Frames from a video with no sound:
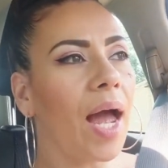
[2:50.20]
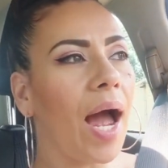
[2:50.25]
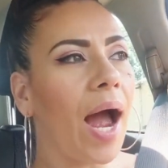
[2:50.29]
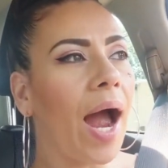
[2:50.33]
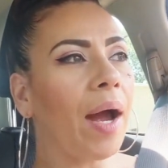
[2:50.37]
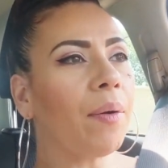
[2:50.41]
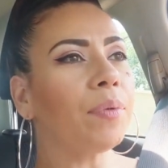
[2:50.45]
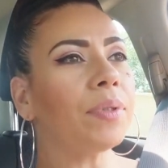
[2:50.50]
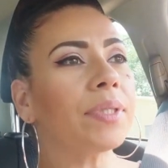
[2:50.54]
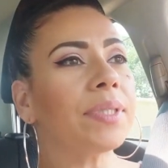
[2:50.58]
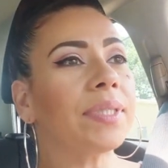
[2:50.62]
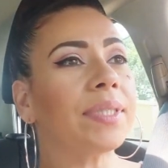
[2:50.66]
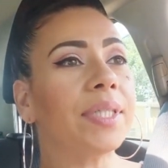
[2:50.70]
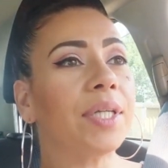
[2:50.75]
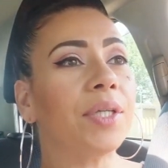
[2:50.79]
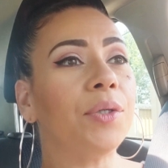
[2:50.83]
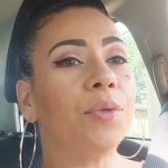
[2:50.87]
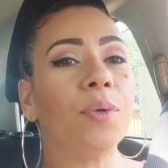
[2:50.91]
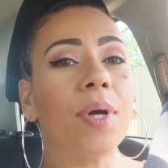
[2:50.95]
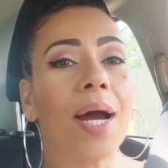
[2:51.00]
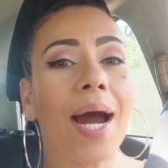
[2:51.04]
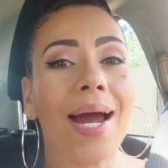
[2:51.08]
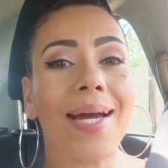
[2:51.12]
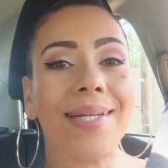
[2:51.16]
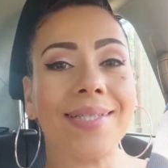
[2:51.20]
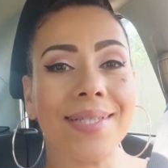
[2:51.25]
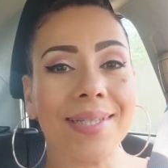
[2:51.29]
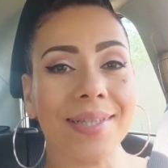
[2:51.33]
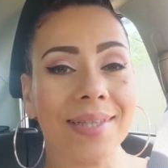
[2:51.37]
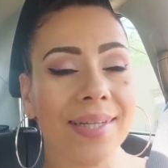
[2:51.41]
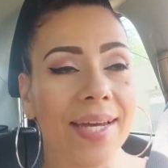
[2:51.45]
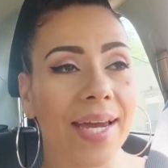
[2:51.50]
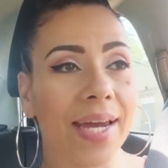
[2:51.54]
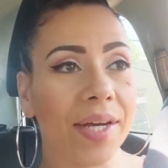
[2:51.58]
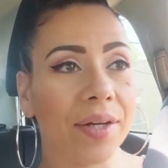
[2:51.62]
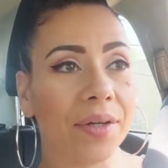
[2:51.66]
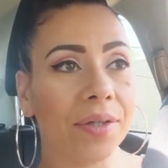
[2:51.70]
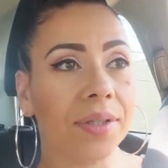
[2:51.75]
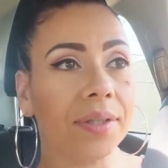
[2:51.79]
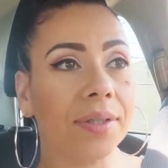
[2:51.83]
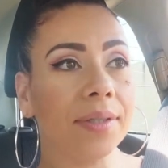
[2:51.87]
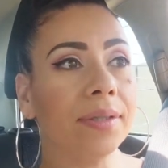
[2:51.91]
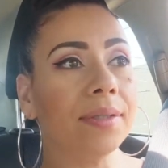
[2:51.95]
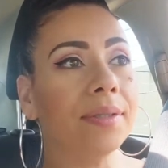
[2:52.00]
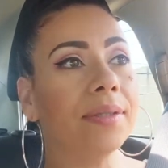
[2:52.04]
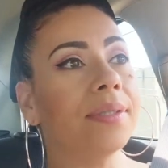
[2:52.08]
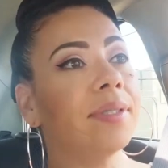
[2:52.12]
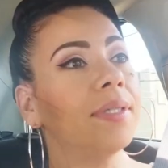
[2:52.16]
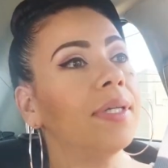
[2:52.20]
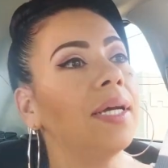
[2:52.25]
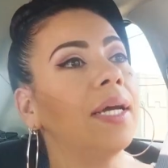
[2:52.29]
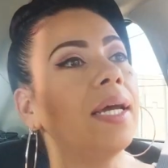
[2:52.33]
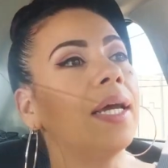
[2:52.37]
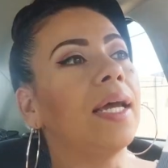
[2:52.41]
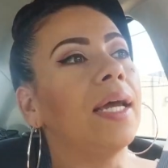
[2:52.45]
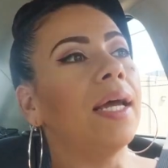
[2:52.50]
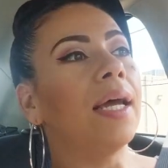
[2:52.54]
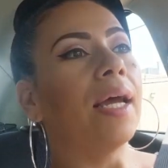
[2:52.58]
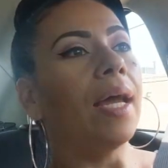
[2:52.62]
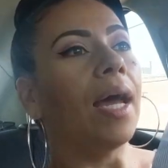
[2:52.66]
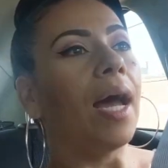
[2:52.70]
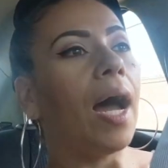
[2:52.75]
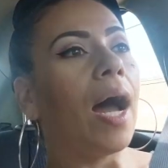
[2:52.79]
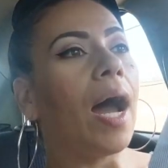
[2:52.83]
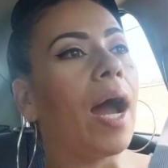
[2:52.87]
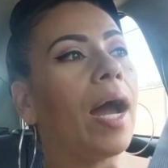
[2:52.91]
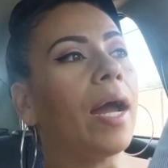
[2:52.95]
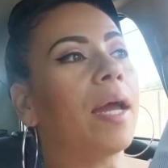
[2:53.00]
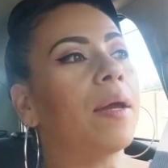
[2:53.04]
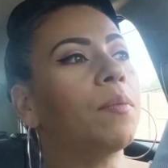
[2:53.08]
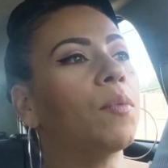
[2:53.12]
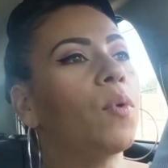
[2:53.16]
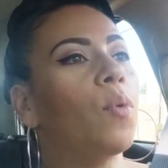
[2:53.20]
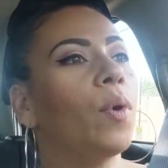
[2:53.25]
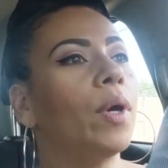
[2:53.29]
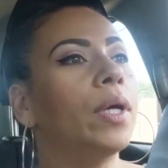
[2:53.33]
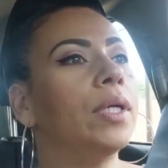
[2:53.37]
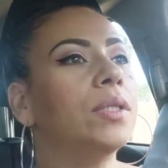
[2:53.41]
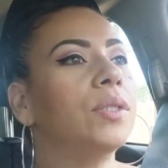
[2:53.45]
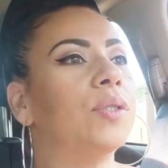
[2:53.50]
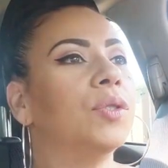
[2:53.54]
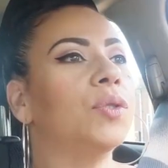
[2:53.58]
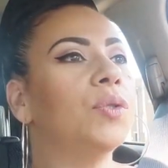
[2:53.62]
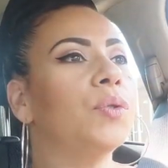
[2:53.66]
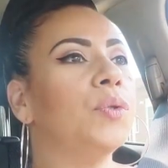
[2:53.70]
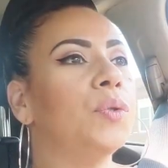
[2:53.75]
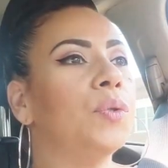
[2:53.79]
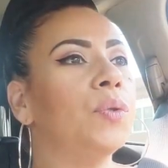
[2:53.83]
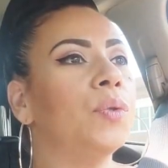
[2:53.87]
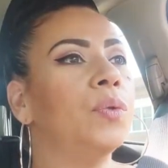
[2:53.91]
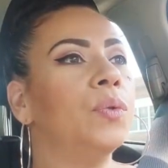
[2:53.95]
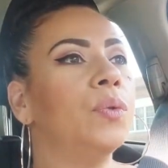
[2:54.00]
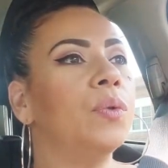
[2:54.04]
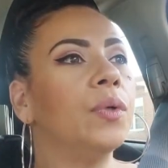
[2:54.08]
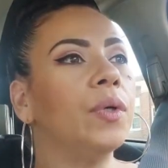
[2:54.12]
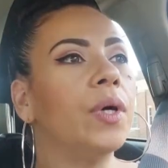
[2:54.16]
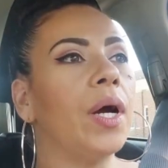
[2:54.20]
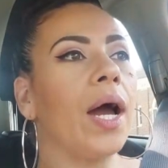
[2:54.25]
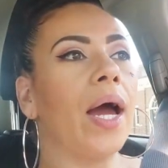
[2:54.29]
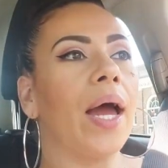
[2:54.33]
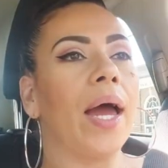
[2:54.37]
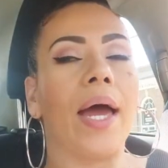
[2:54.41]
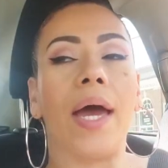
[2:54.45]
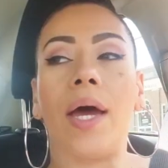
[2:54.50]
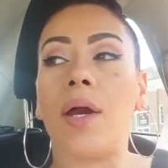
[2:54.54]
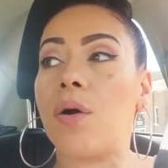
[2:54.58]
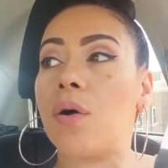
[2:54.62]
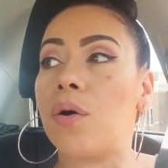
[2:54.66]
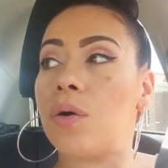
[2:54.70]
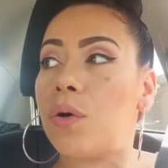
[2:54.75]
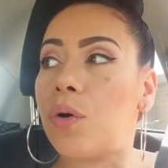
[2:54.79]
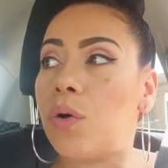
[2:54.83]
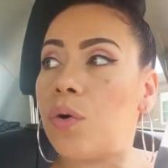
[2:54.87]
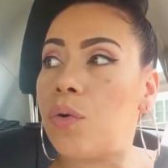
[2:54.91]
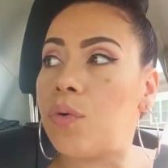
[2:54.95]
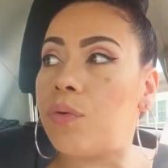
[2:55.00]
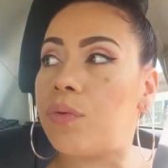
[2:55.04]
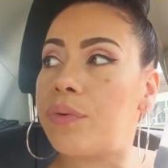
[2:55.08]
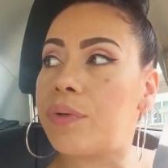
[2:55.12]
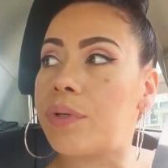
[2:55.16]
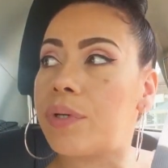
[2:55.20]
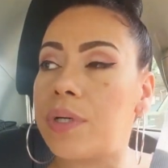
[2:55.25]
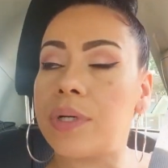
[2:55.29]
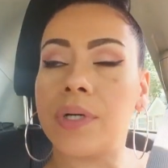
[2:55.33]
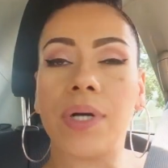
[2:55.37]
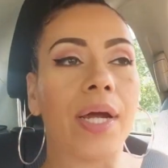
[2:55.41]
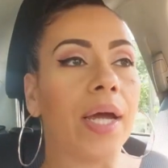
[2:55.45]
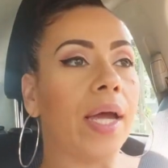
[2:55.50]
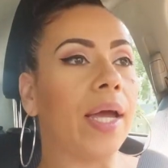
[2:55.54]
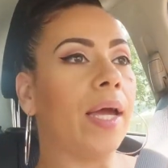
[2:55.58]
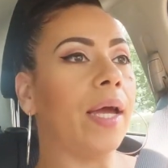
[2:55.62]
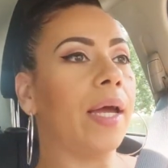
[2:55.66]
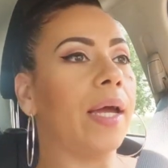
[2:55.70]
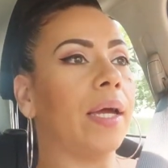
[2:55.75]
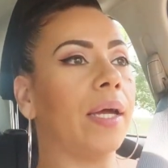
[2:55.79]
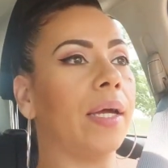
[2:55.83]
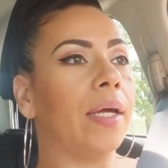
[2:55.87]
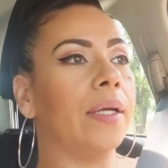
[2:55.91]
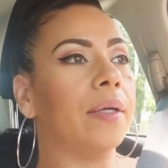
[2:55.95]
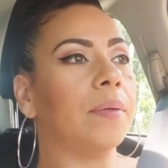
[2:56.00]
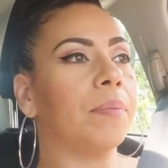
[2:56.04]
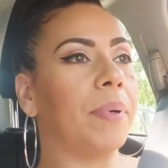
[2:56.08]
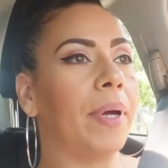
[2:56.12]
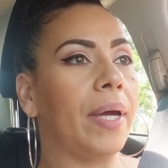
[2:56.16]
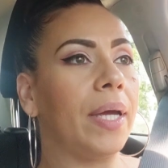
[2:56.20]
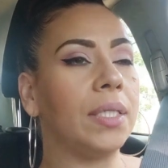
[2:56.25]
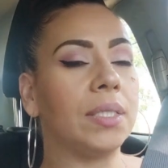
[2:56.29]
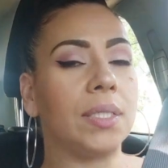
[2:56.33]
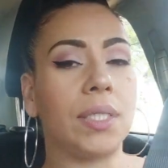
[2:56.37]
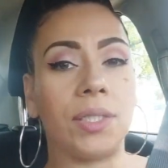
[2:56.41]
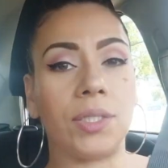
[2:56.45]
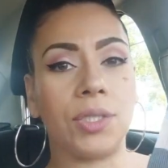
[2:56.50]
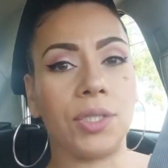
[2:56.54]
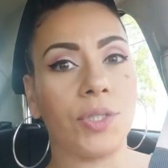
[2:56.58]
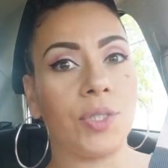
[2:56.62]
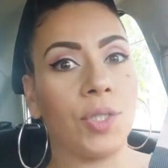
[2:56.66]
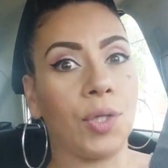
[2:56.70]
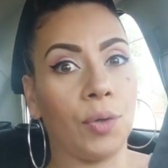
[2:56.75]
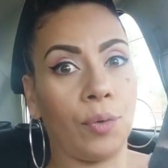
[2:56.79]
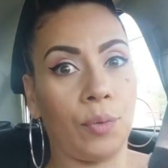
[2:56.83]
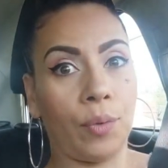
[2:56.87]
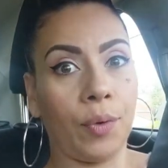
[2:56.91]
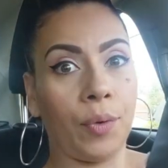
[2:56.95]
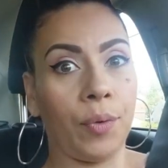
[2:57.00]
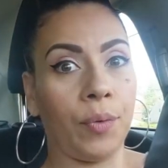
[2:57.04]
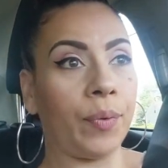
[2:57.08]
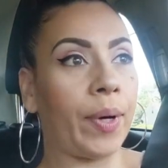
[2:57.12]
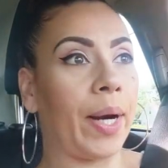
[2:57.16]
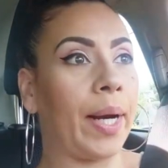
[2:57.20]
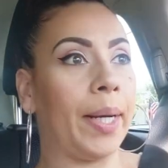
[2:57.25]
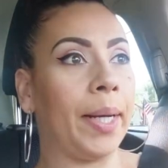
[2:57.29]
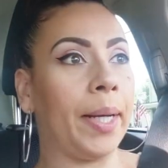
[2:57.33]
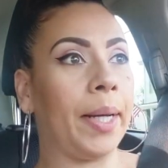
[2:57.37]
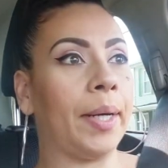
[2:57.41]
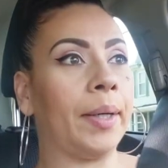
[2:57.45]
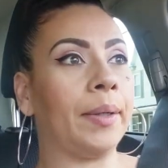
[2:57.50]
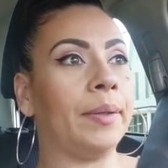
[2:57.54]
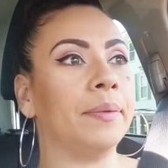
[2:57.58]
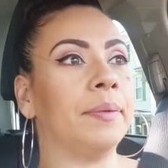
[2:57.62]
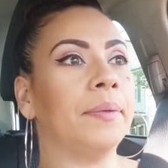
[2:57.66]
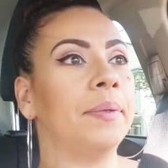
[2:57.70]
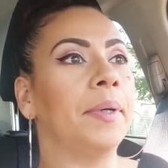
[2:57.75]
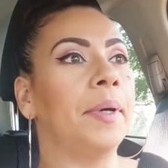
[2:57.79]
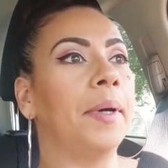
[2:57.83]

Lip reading: I will see you guys later. I am going to head on over and pay attention to the road right now.